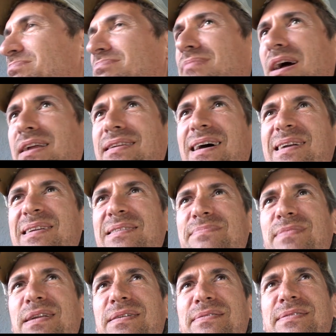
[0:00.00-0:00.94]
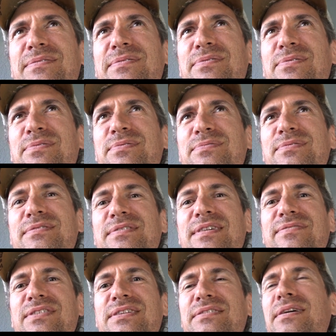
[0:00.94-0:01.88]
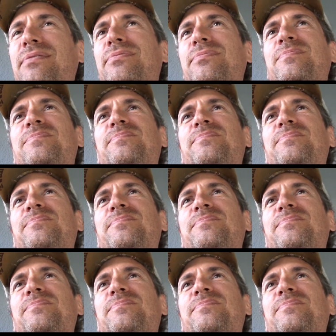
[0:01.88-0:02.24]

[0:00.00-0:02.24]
My diet is better than yours TV show.